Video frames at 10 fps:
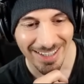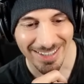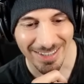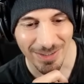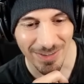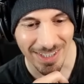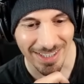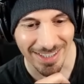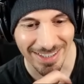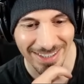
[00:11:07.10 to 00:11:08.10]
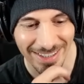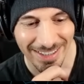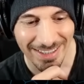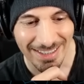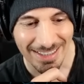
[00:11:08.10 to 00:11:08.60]
do uh,
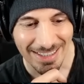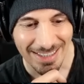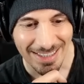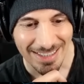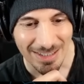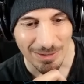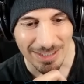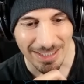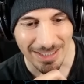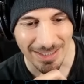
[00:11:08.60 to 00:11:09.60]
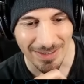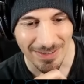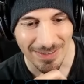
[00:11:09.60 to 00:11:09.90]
do what they could do.